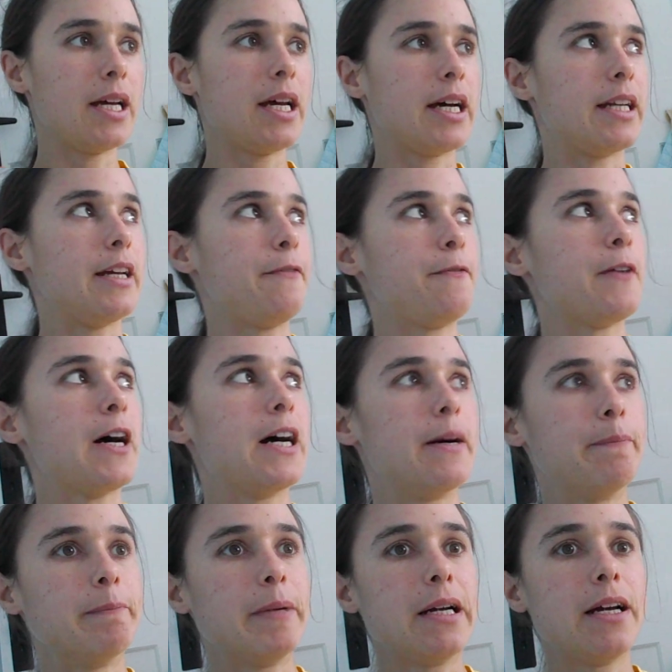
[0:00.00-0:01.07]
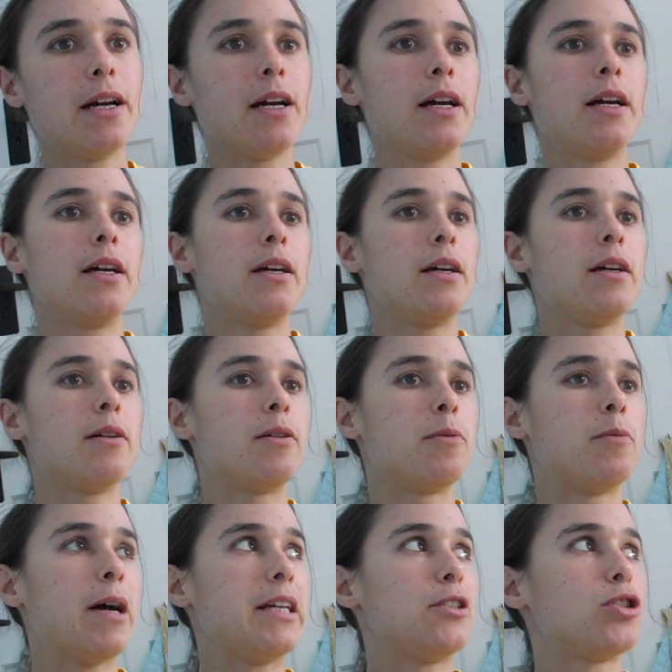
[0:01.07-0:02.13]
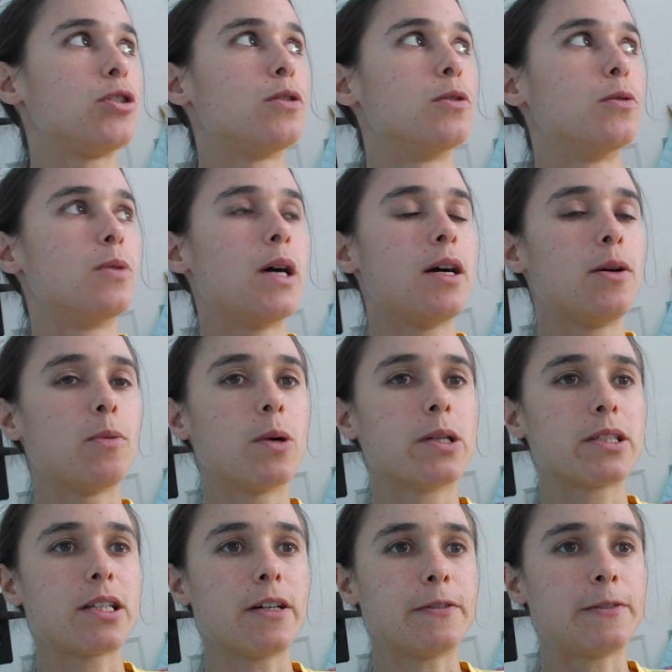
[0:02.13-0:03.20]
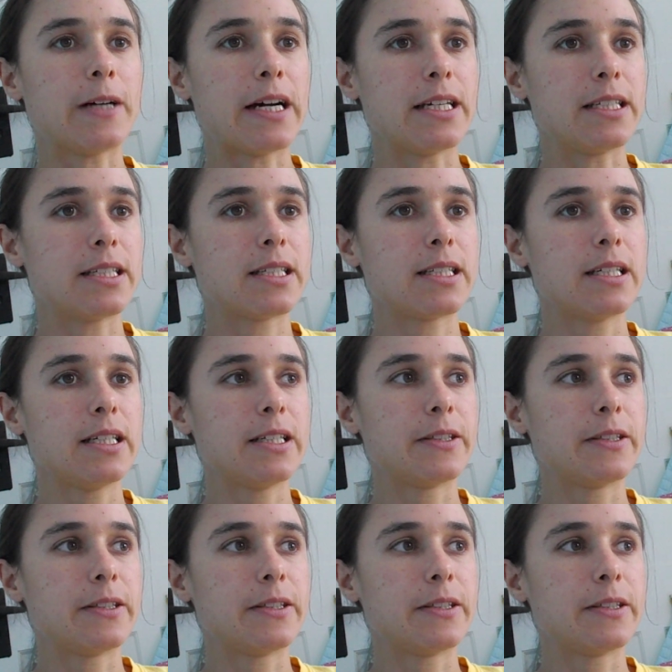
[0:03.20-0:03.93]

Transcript: And if Rachel, what's her face?